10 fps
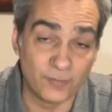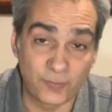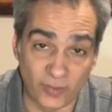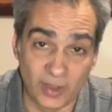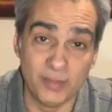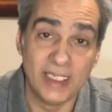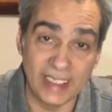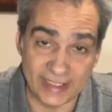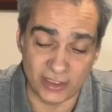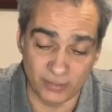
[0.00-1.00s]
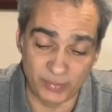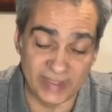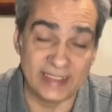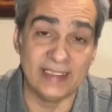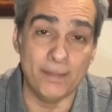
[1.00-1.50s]
from a
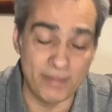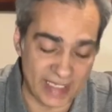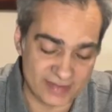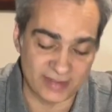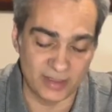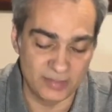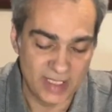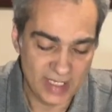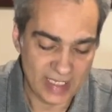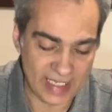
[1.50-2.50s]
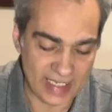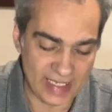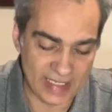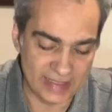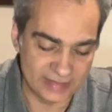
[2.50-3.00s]
company that makes them
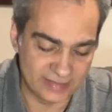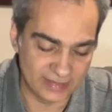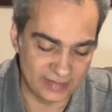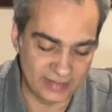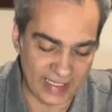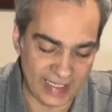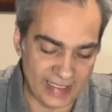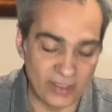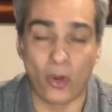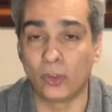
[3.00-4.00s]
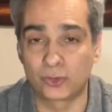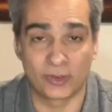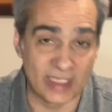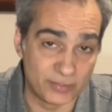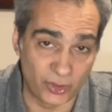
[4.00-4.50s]
and they alter
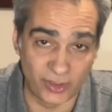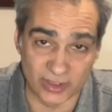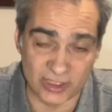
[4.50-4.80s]
them to their